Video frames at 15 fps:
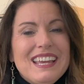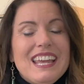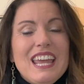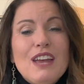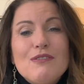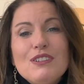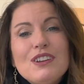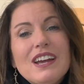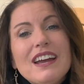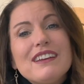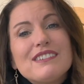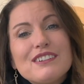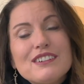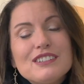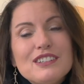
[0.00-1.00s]
If you
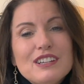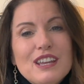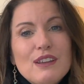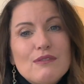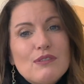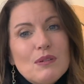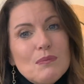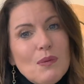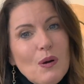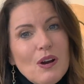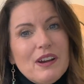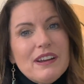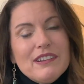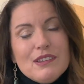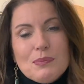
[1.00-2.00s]
guys are looking for
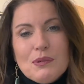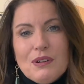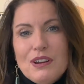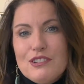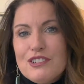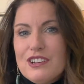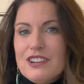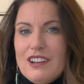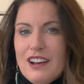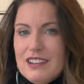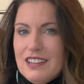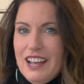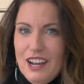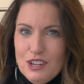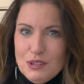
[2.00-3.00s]
more inspiration
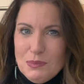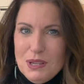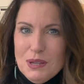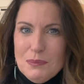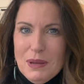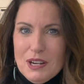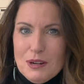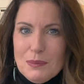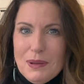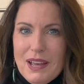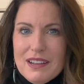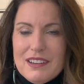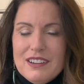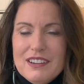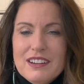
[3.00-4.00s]
on how to be a better
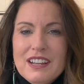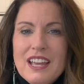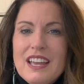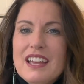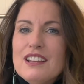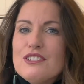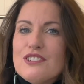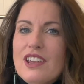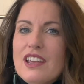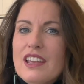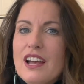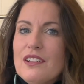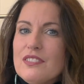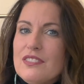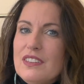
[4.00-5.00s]
packer, check
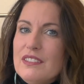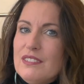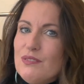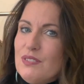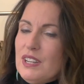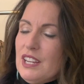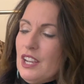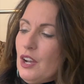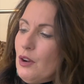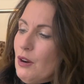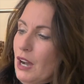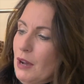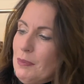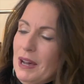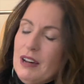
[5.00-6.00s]
out this video
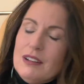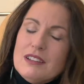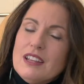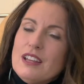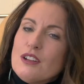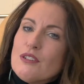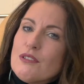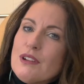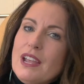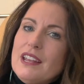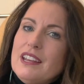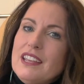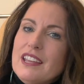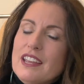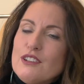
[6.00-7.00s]
about
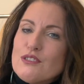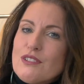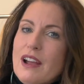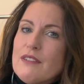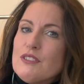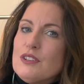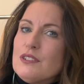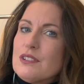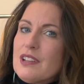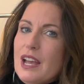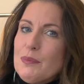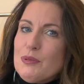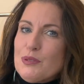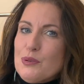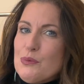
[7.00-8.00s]
creating a travel
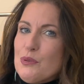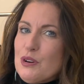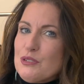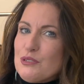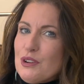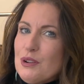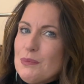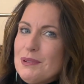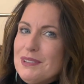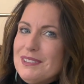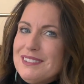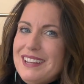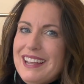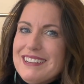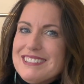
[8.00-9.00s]
capsule wardrobe
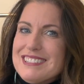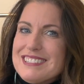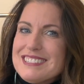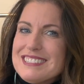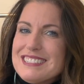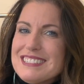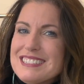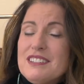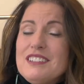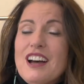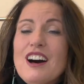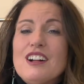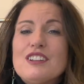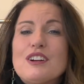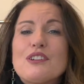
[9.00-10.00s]
next.
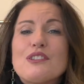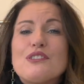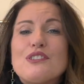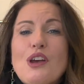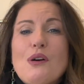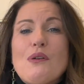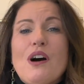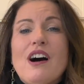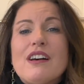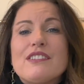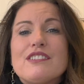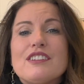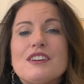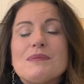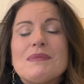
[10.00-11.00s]
Y'all are so
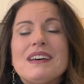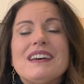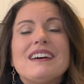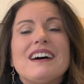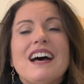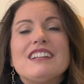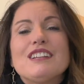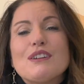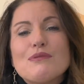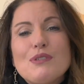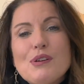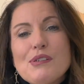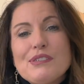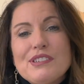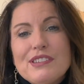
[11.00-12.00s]
awesome. I look
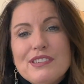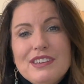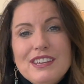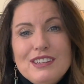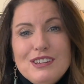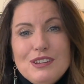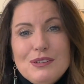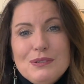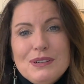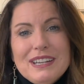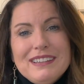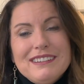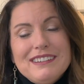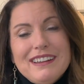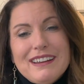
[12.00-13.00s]
forward to seeing you
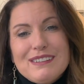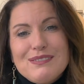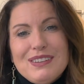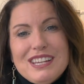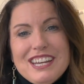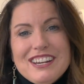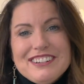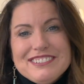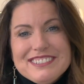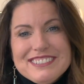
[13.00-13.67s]
in the next video.